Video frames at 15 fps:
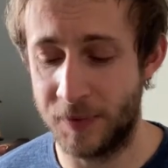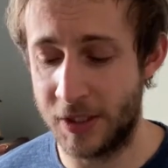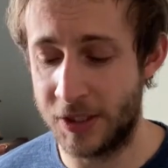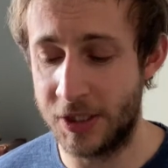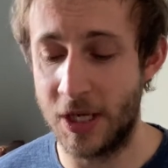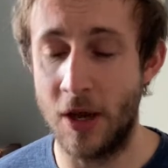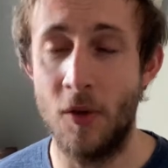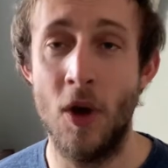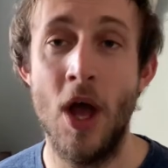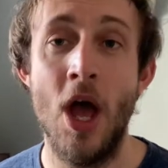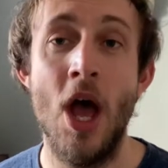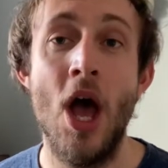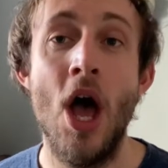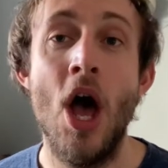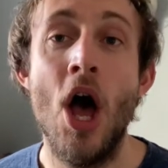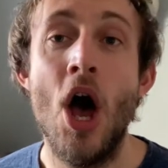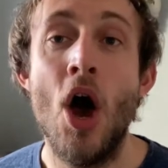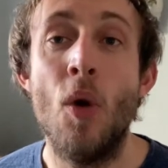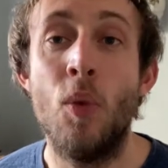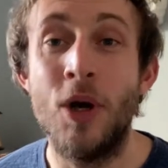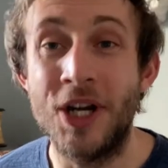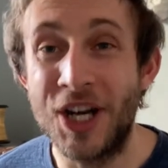So
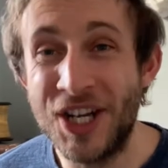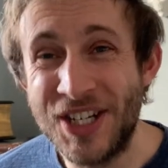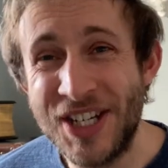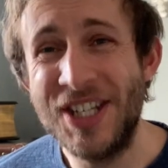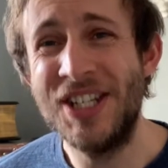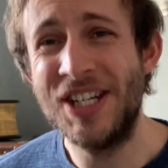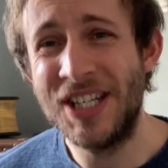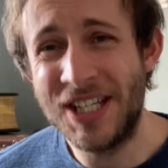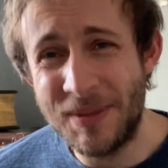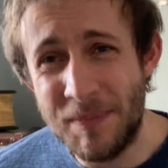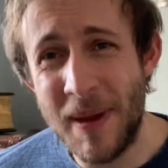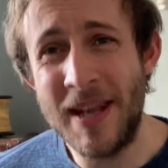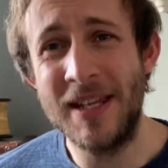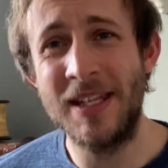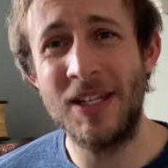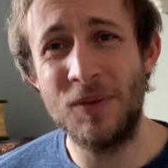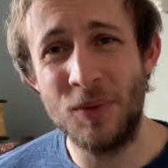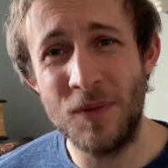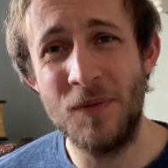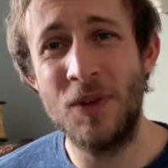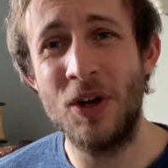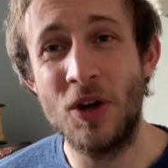we're going to dispense
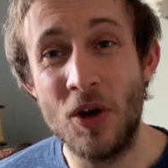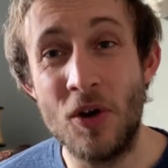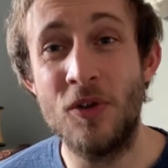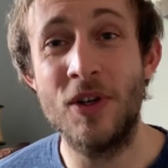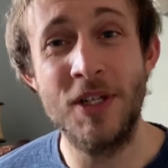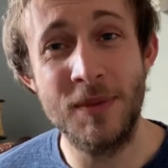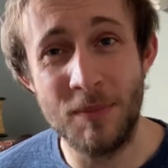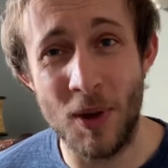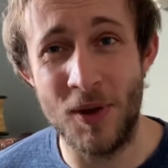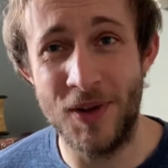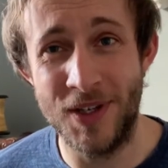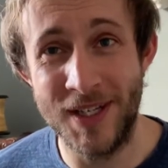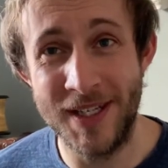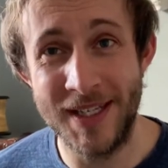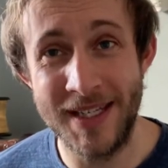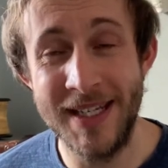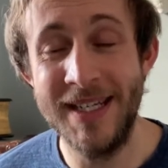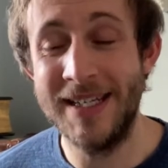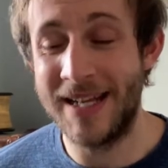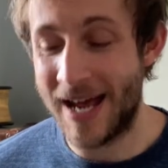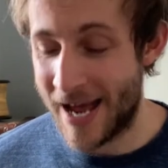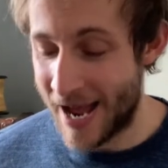with the
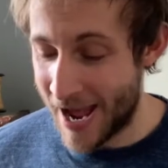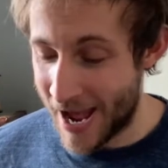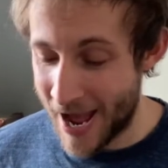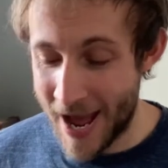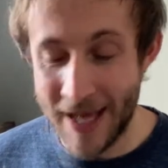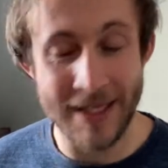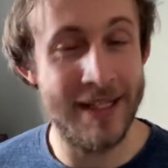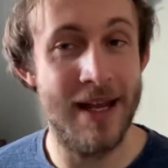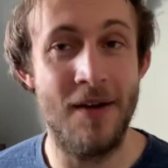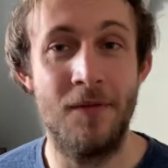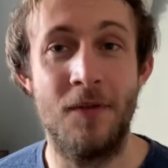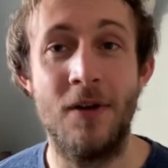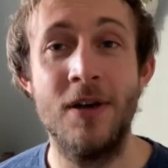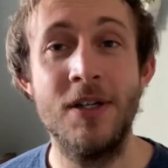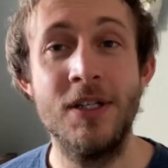correspondences as ever.